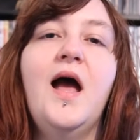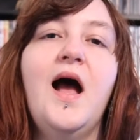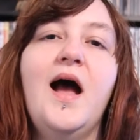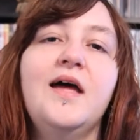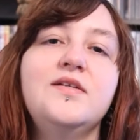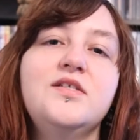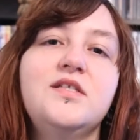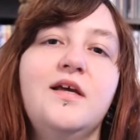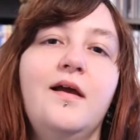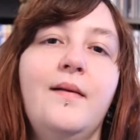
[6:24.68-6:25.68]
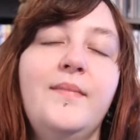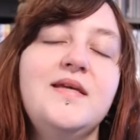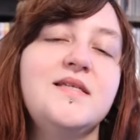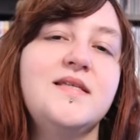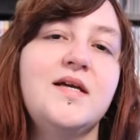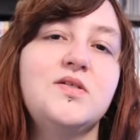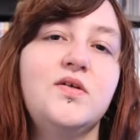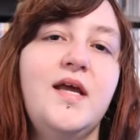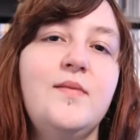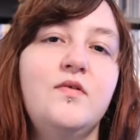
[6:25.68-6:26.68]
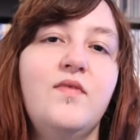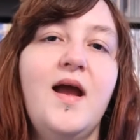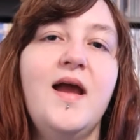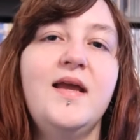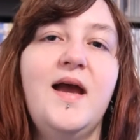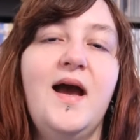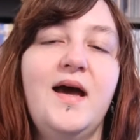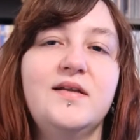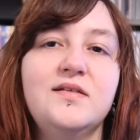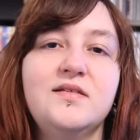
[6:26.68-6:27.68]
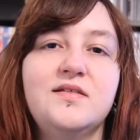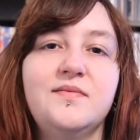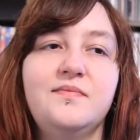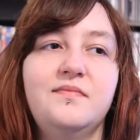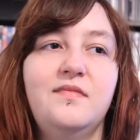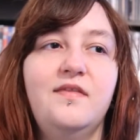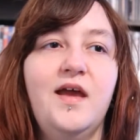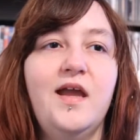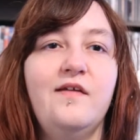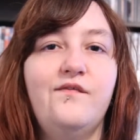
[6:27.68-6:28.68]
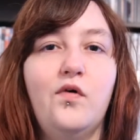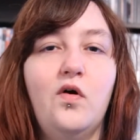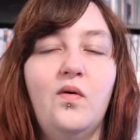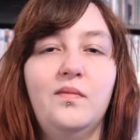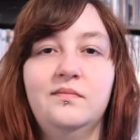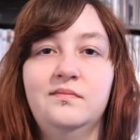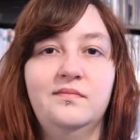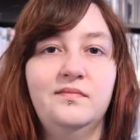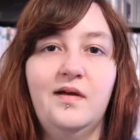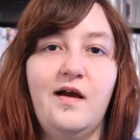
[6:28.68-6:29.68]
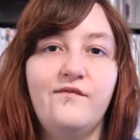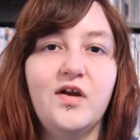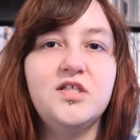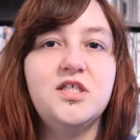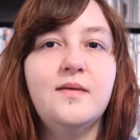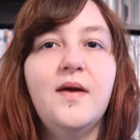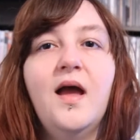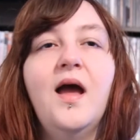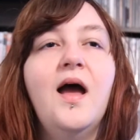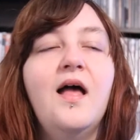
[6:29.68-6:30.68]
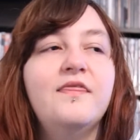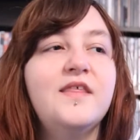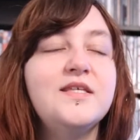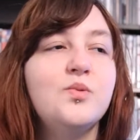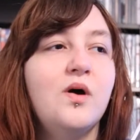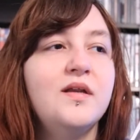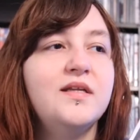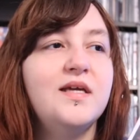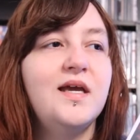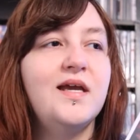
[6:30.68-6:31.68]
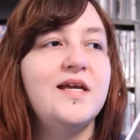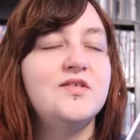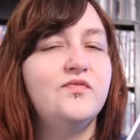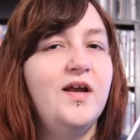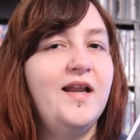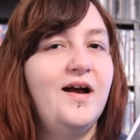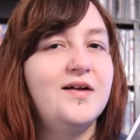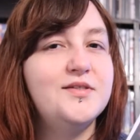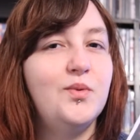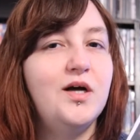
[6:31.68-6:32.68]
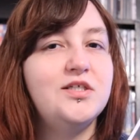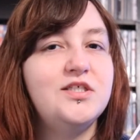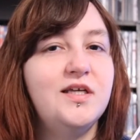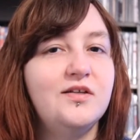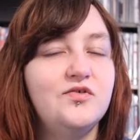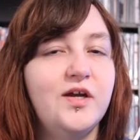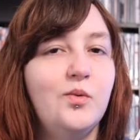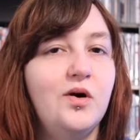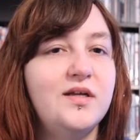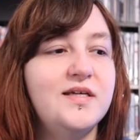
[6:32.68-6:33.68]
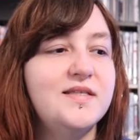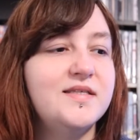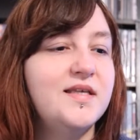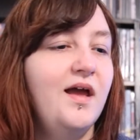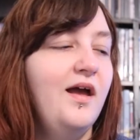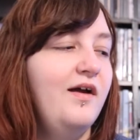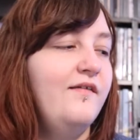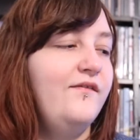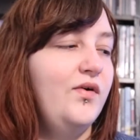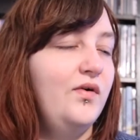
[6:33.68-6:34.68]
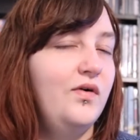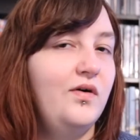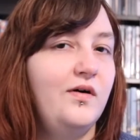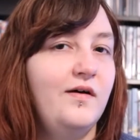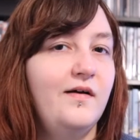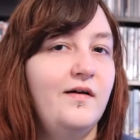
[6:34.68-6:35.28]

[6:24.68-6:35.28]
and meets his next door neighbour Ray, and they form a friendship. This one is really hard to watch. Trigger warnings for